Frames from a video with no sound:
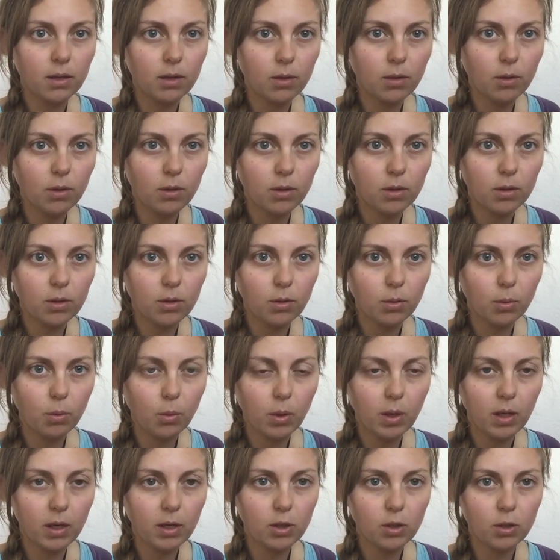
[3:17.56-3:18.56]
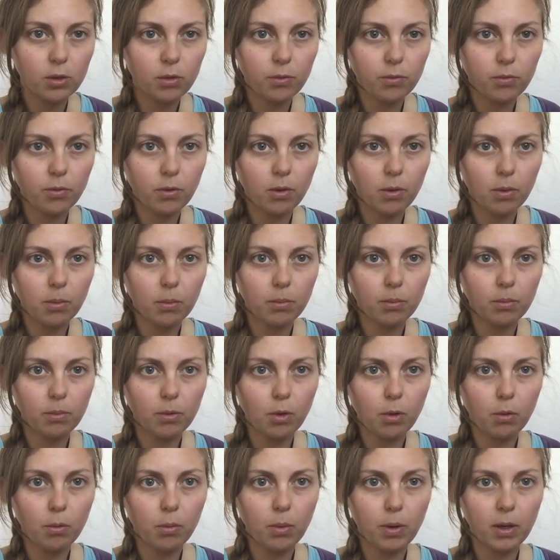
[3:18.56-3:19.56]
good to reach from
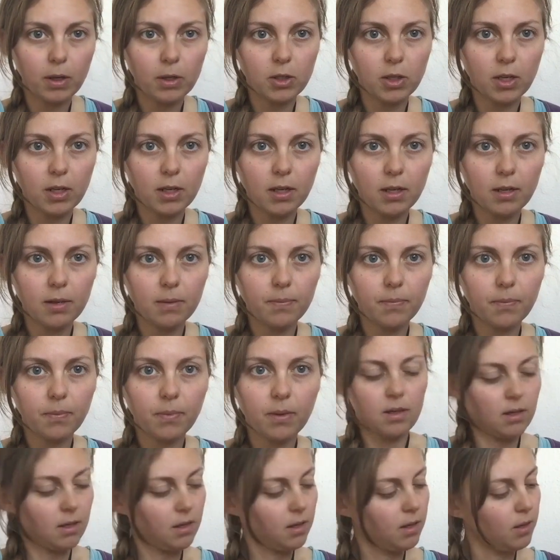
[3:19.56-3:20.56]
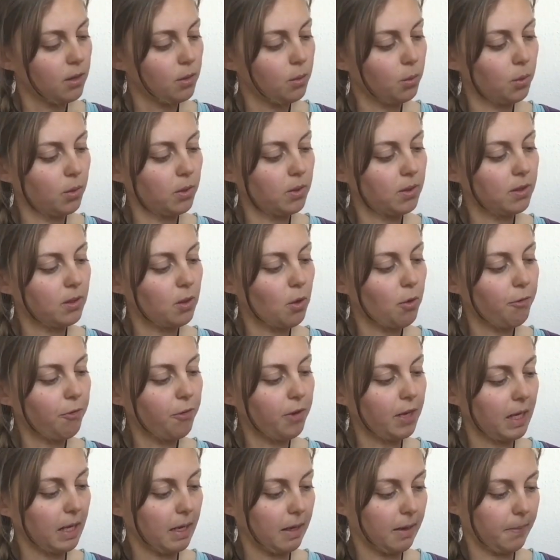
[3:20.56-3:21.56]
your vagina with your
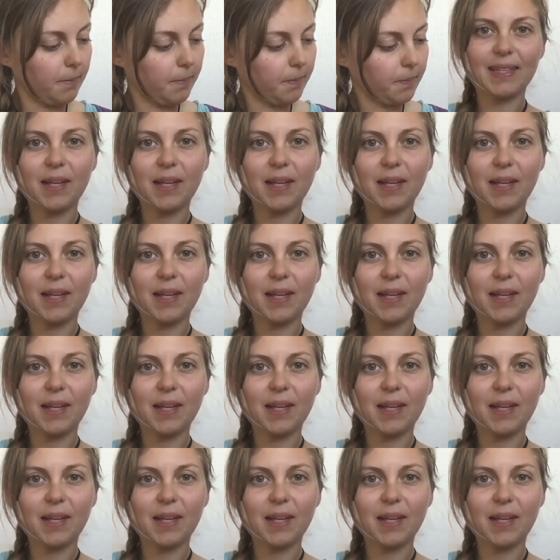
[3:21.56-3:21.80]
finger.